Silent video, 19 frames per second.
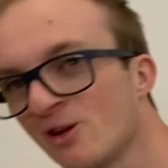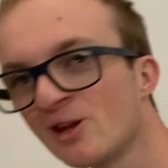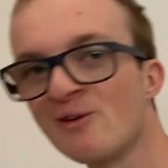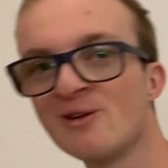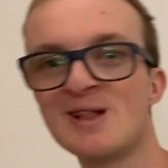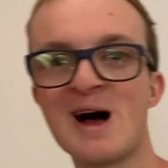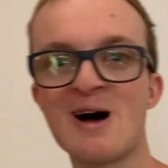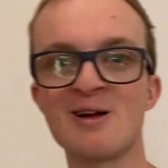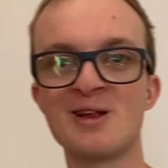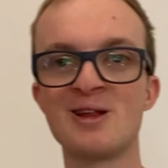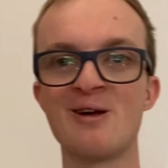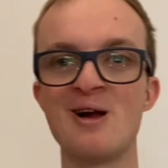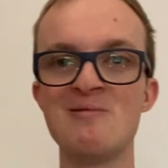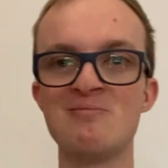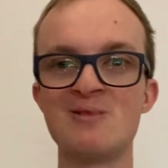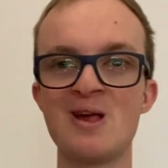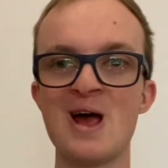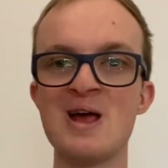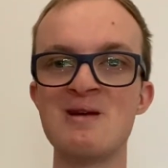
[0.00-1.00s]
So another
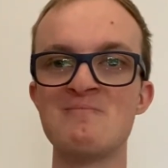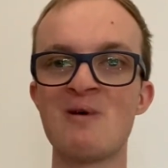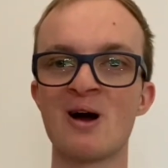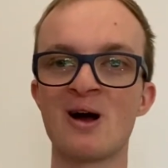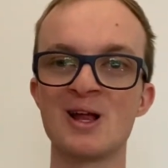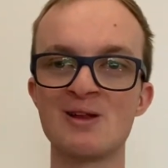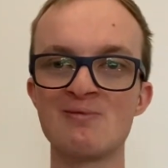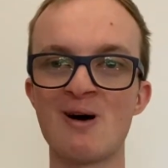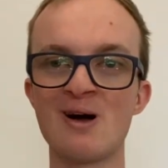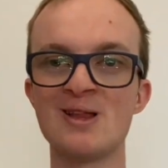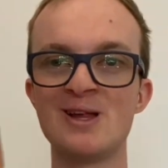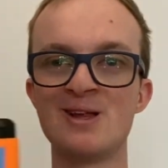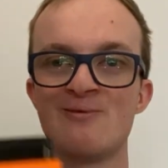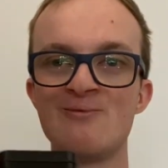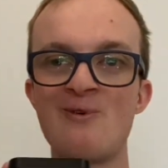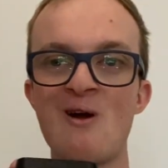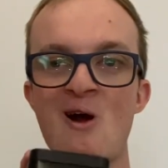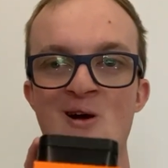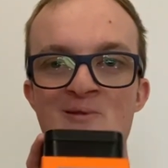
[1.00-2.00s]
sleep tea, but this one is
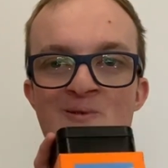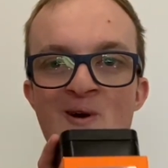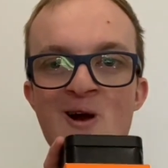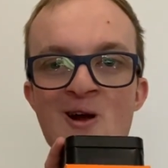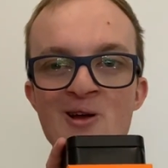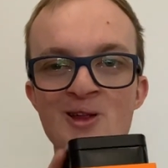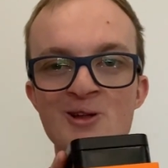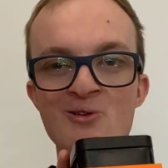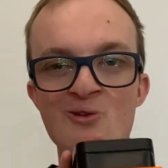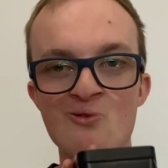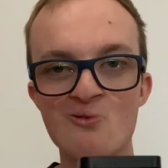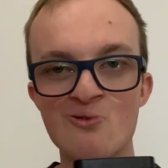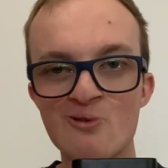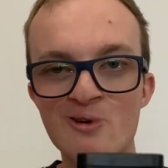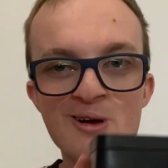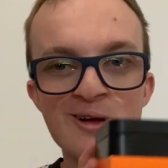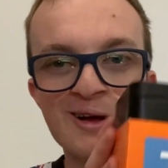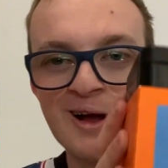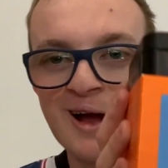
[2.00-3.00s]
very, very cool.
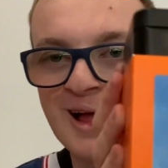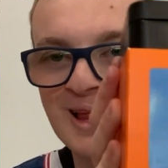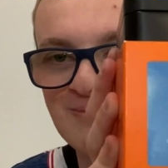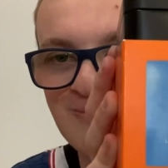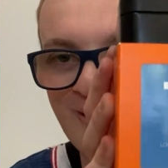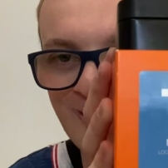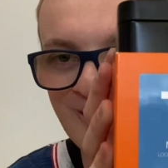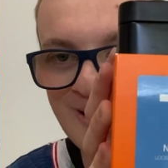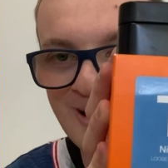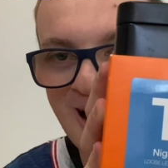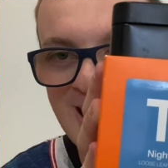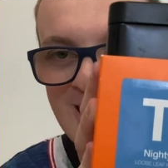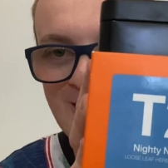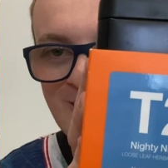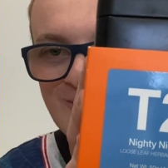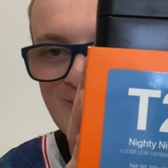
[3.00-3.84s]
It's probably like a